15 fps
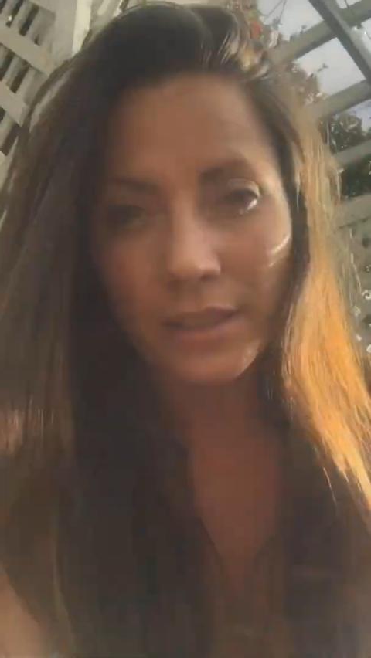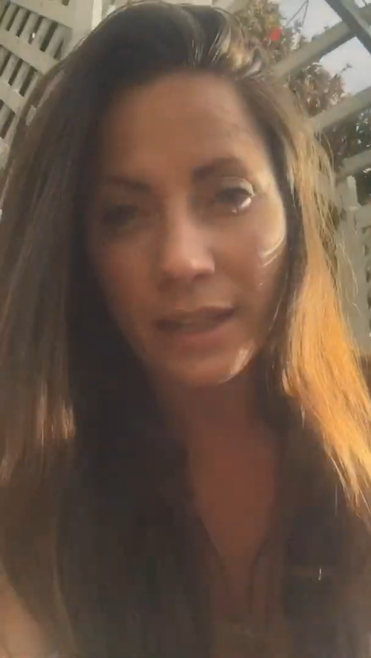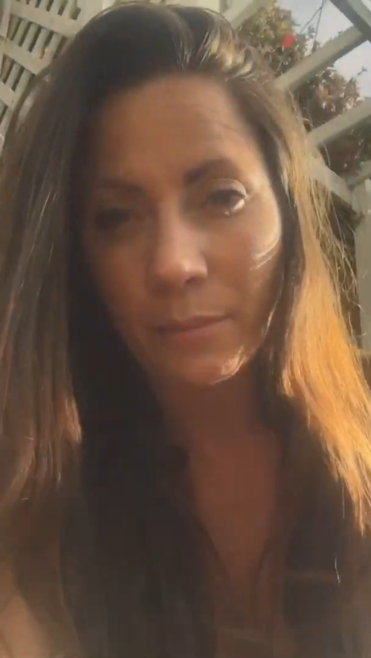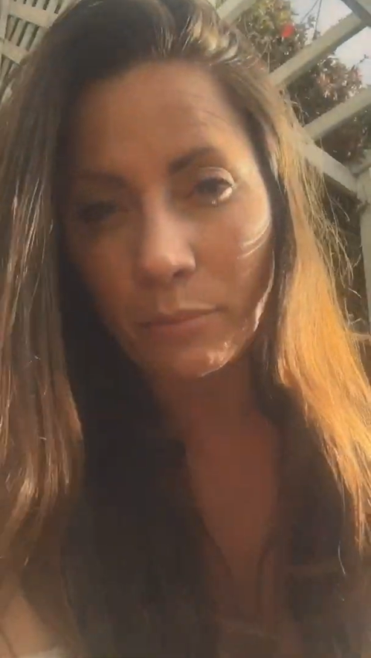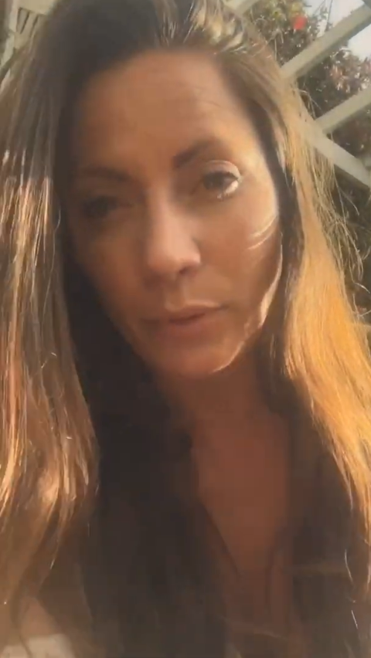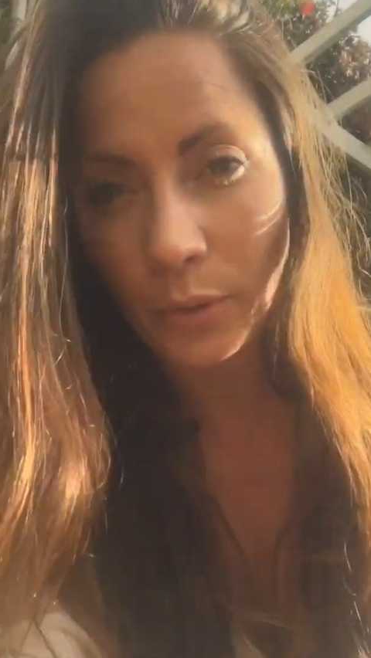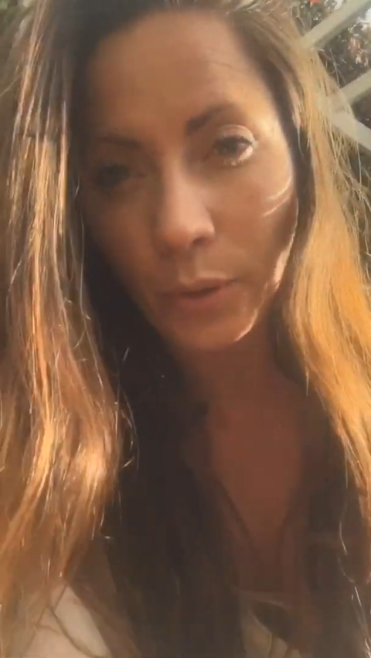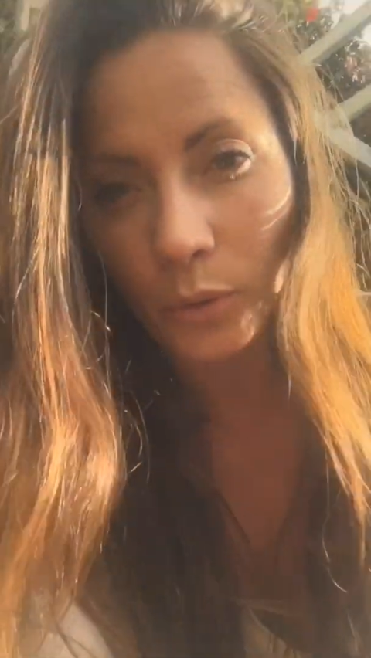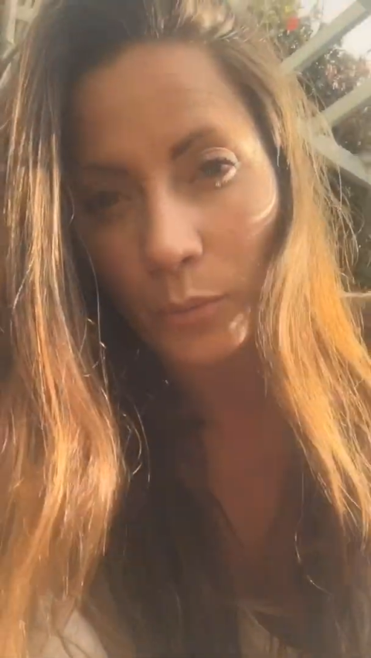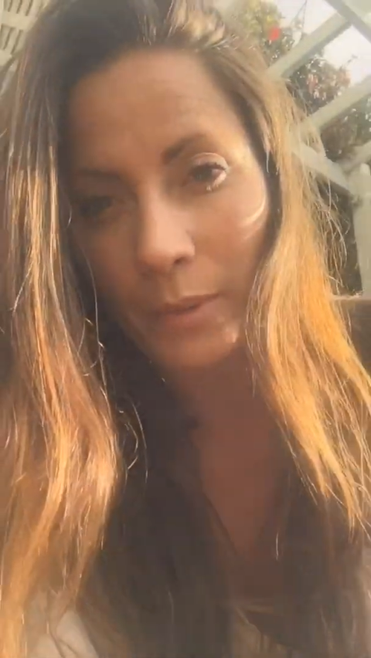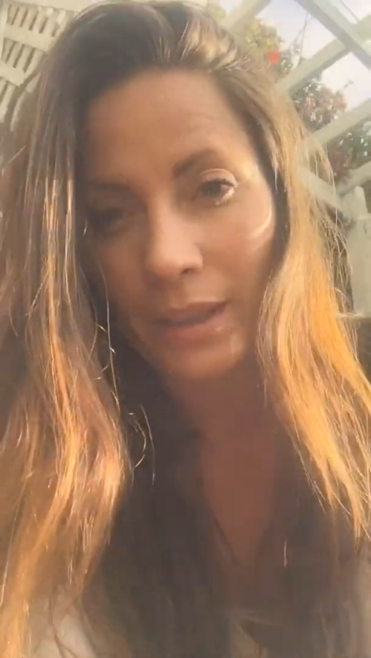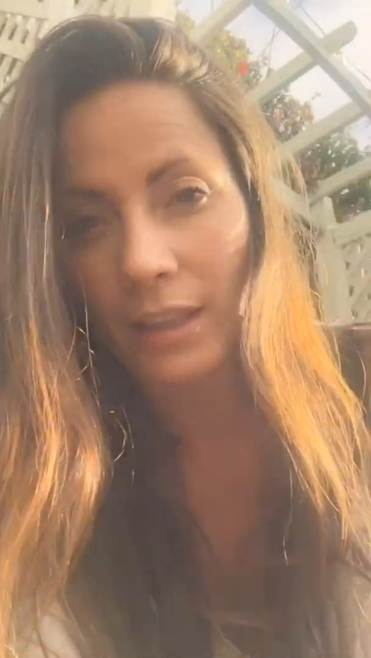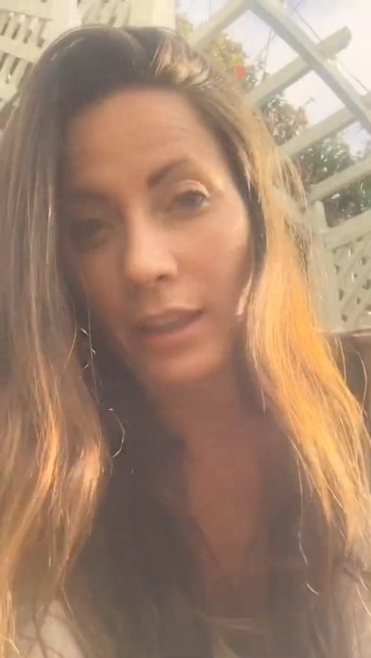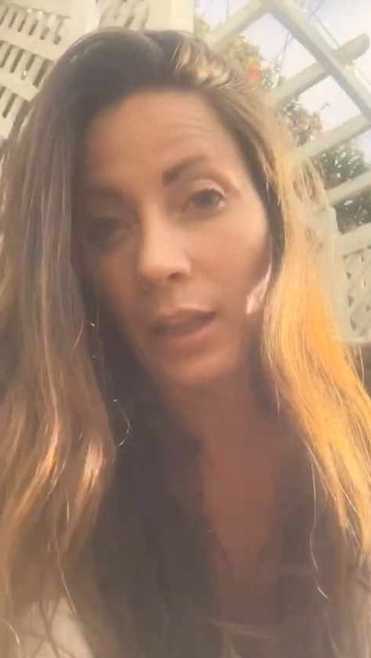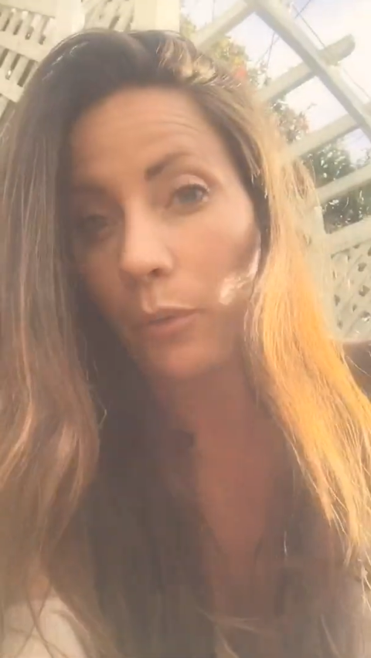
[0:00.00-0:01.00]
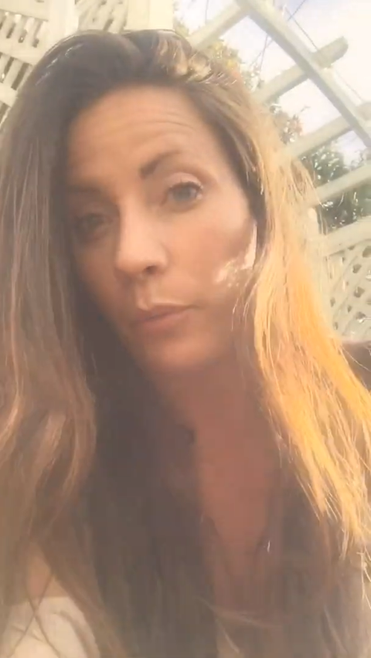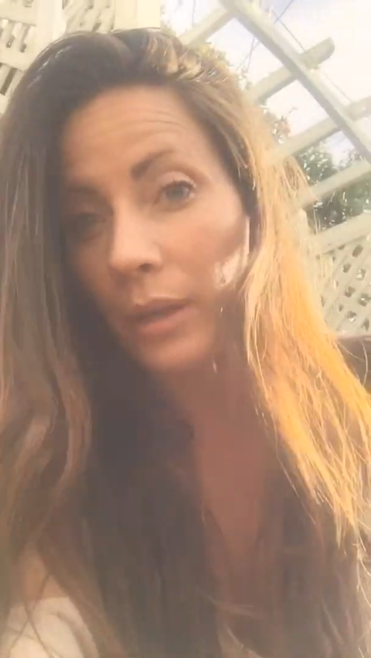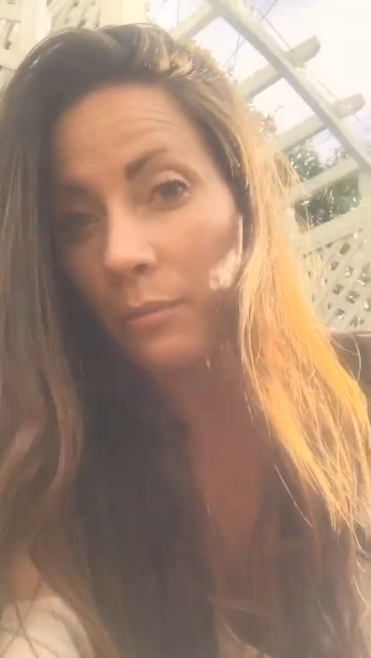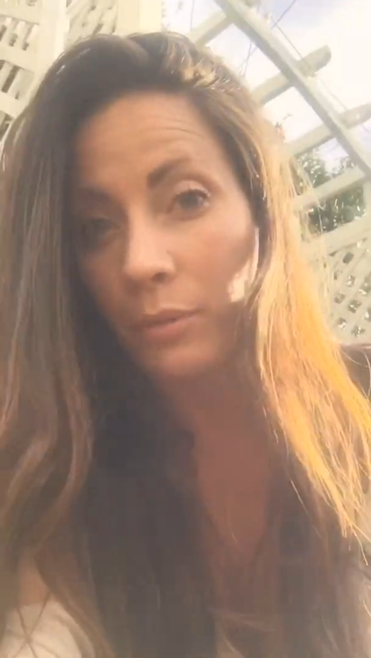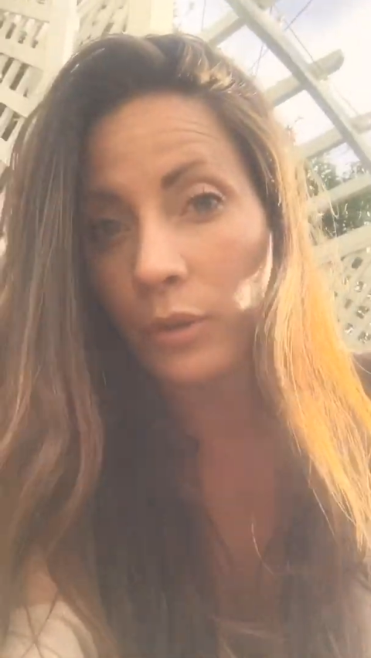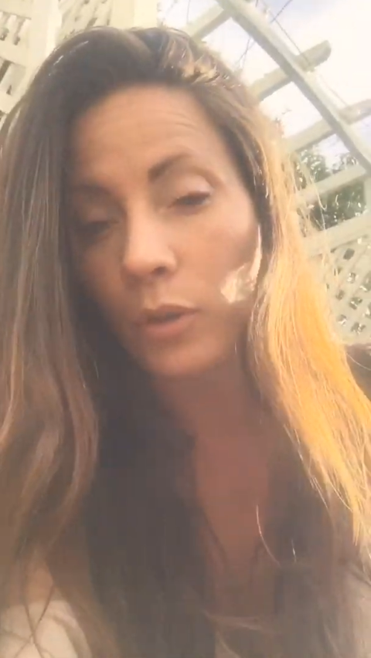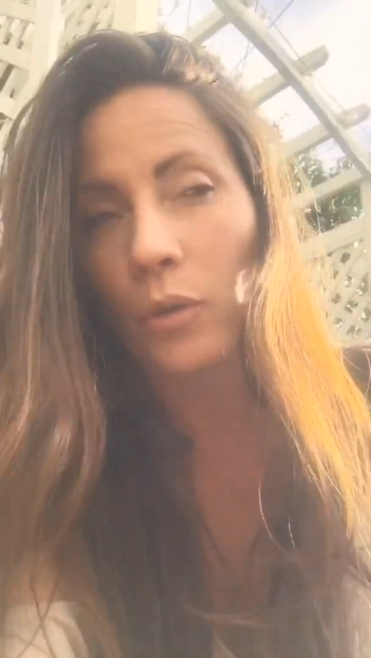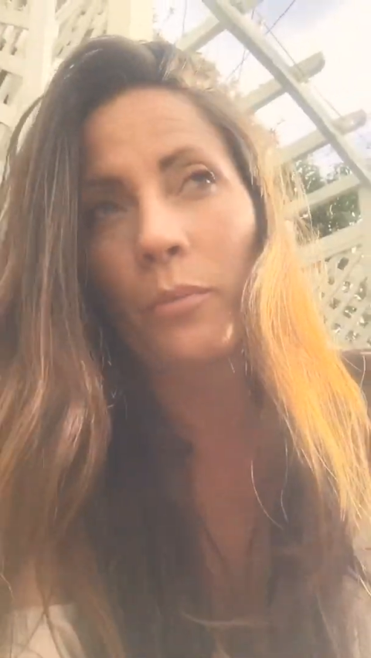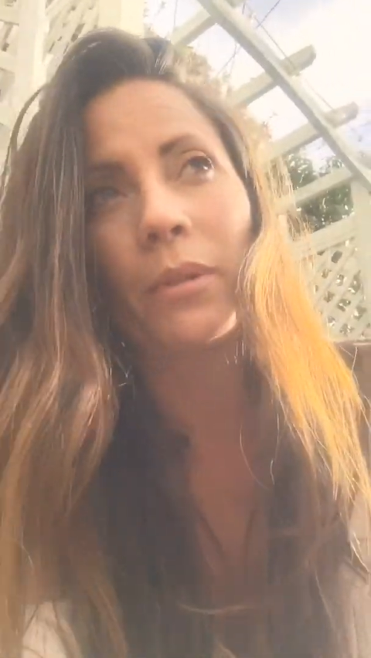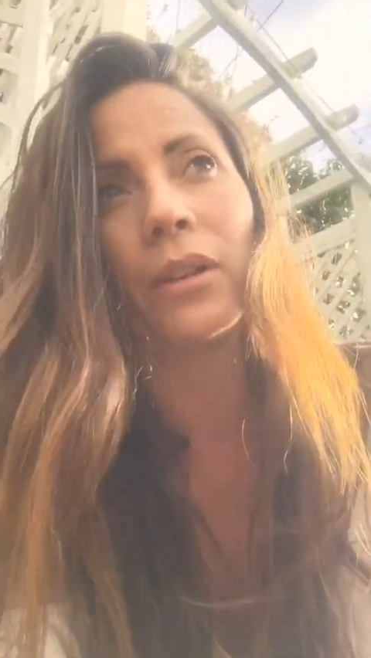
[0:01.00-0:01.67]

they bloom and then they rebloom,